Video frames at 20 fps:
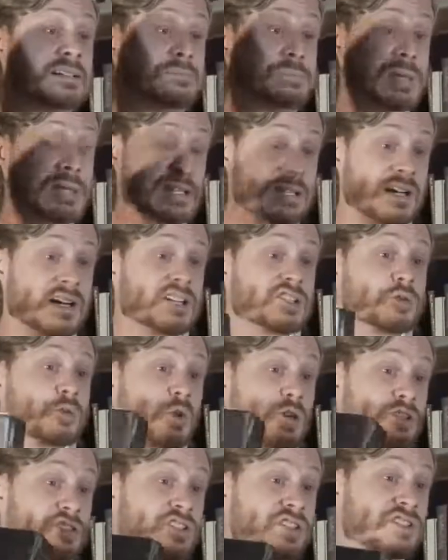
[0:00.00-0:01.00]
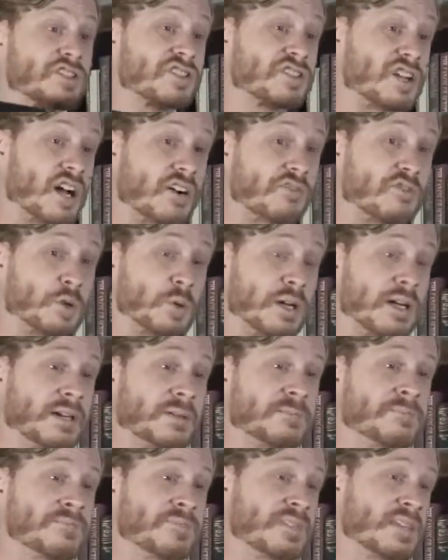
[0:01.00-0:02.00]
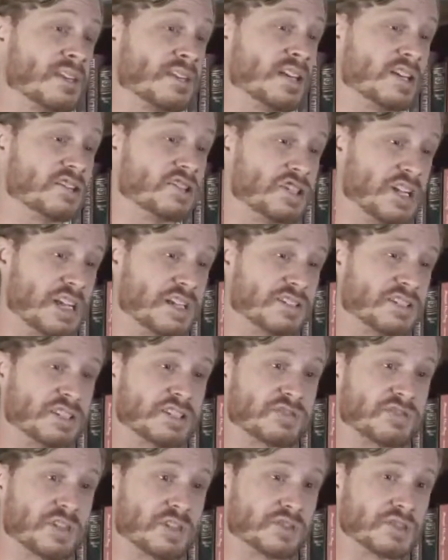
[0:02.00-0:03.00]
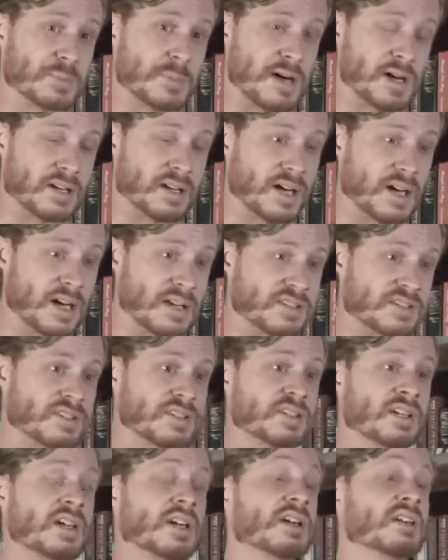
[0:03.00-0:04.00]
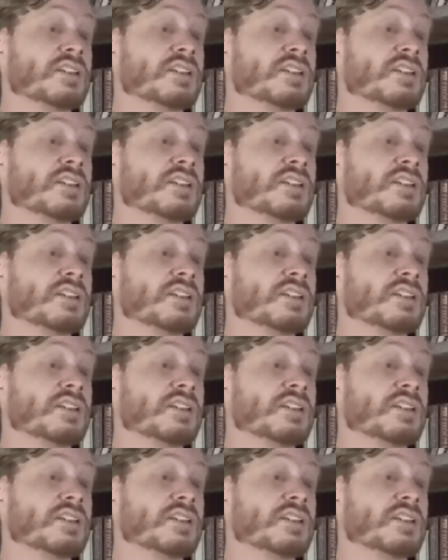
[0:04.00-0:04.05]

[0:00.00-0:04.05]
Because we're discovering that Jesus feels about us,